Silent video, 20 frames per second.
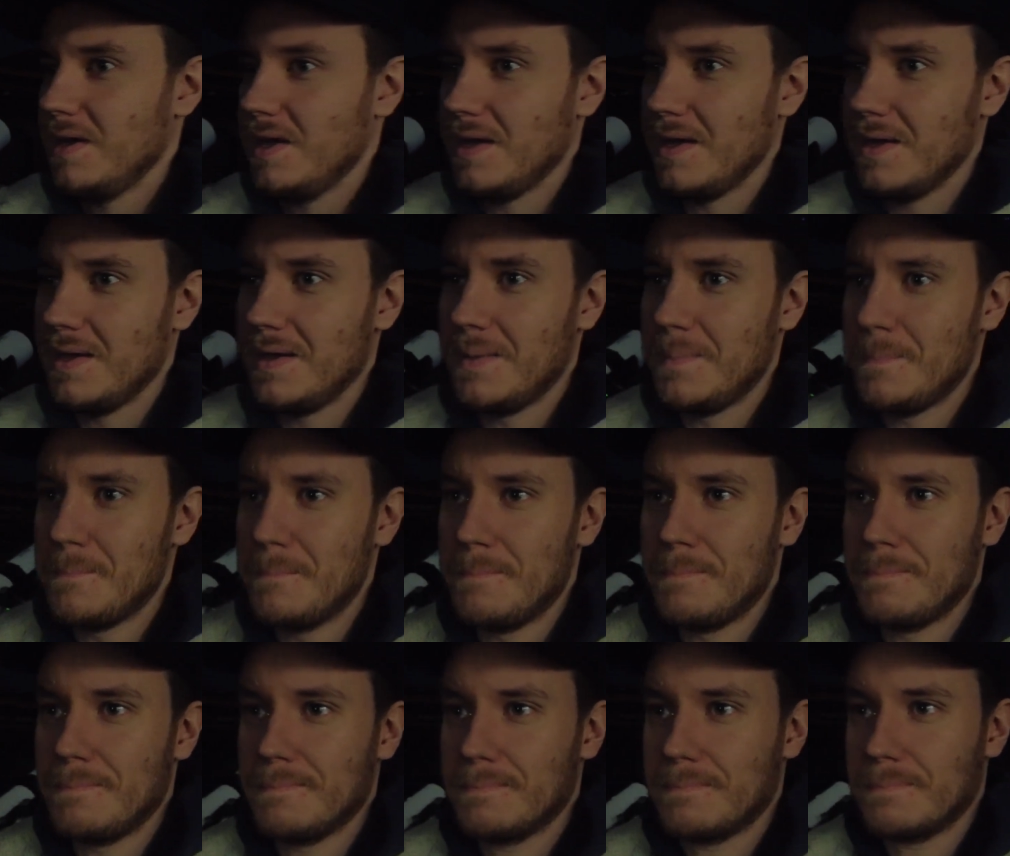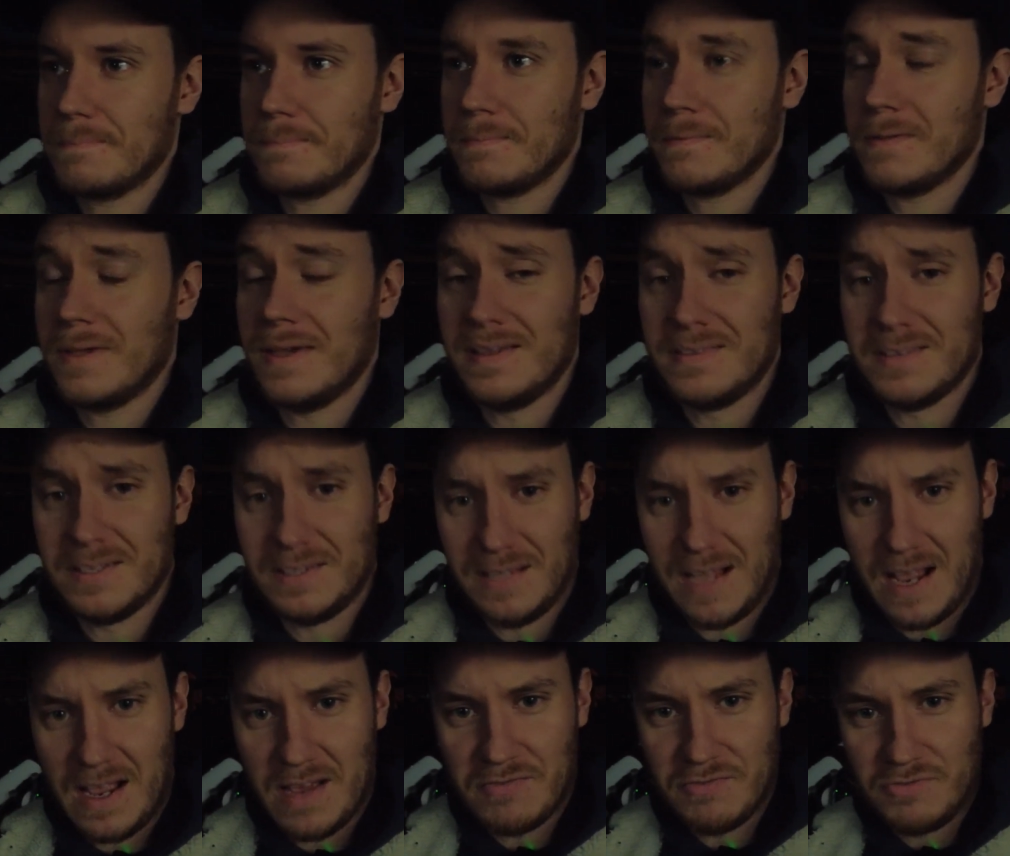and the
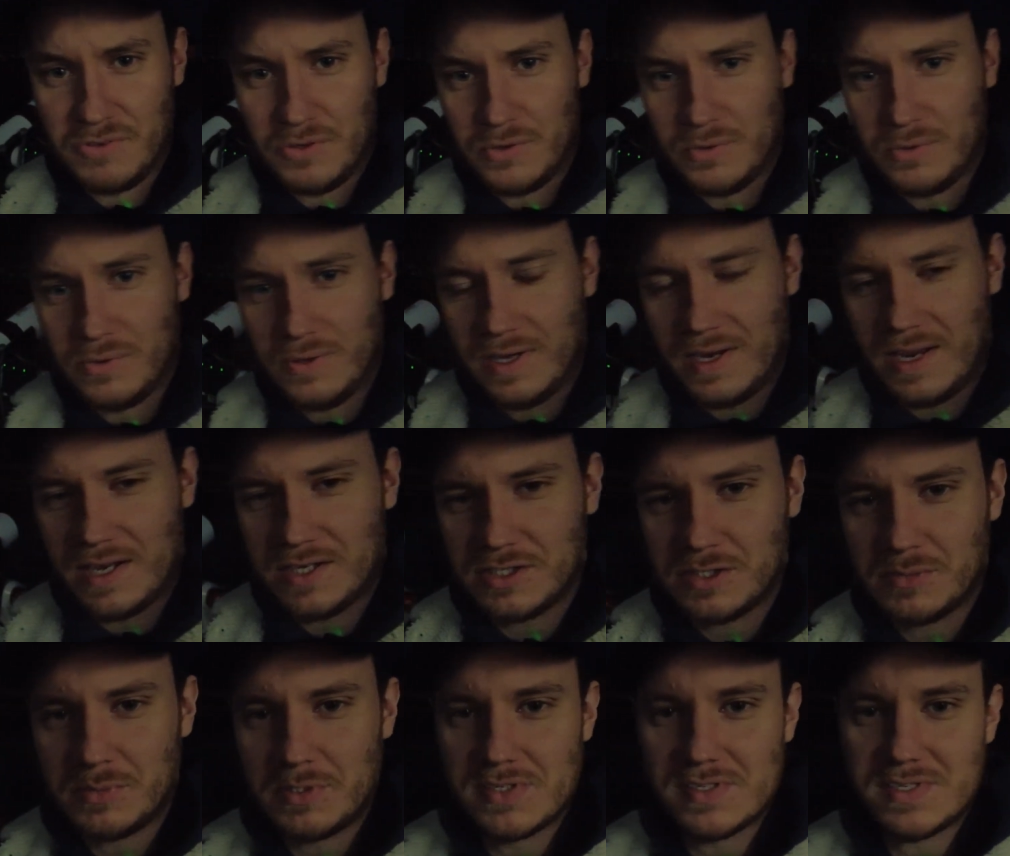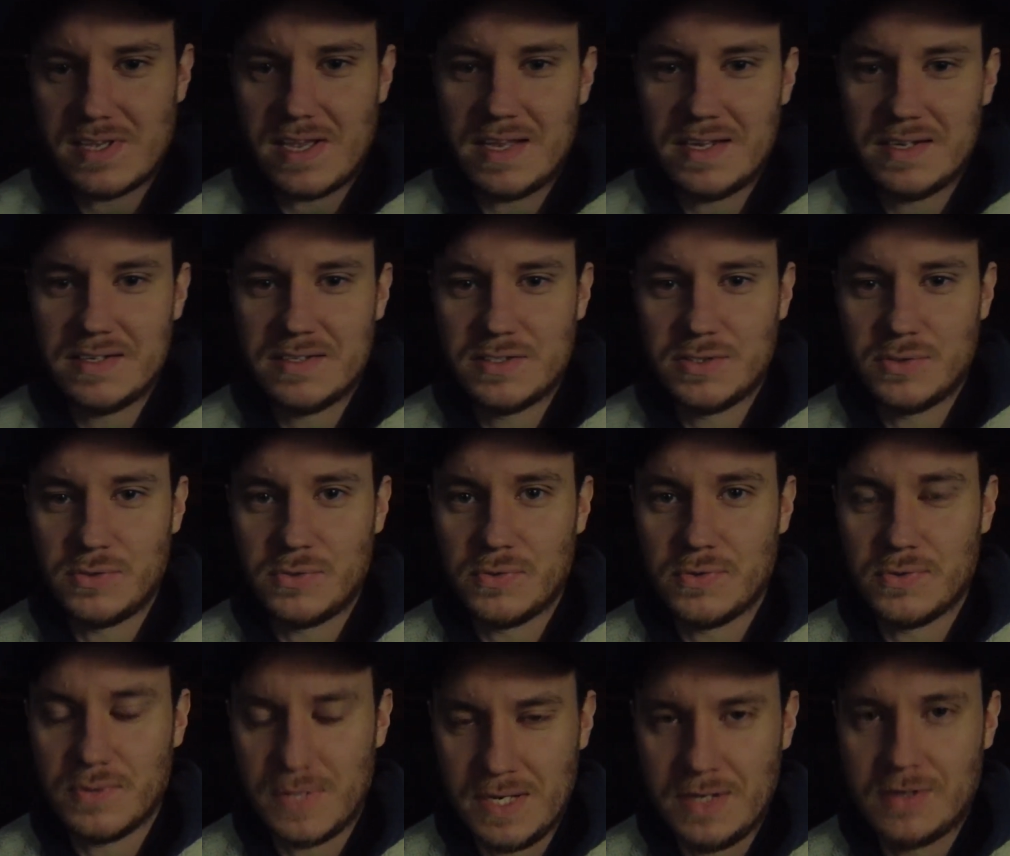live view had actually been set to
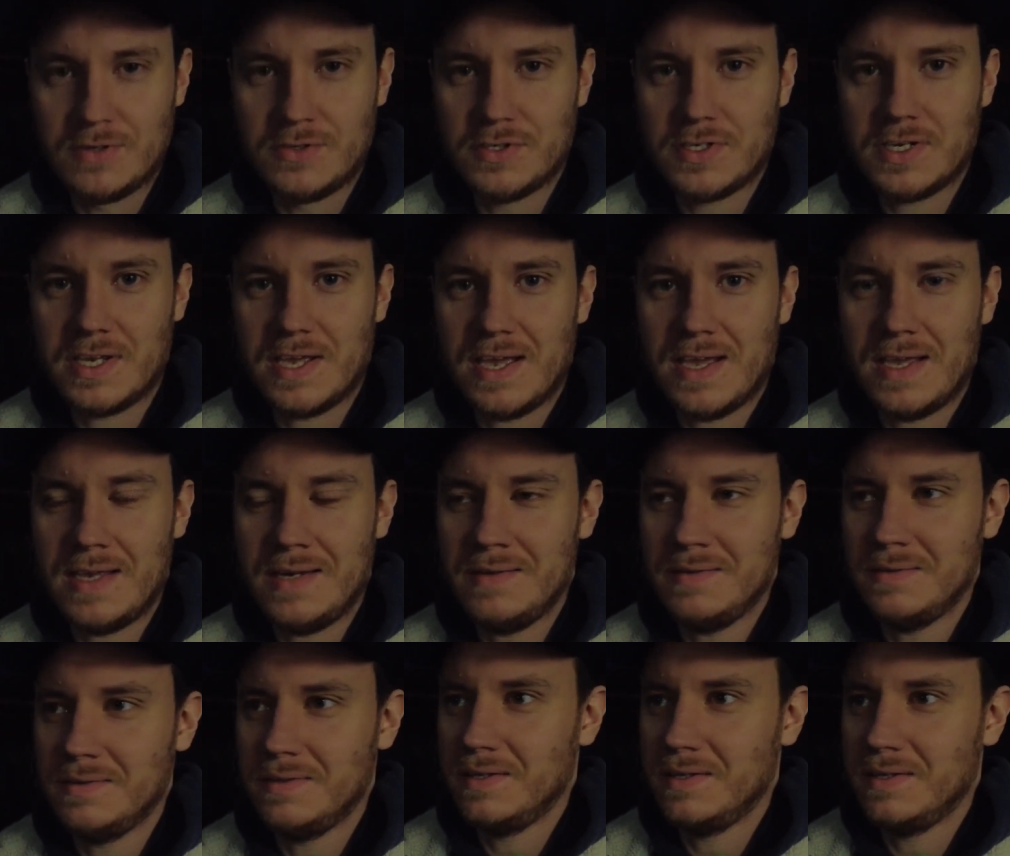300 gain,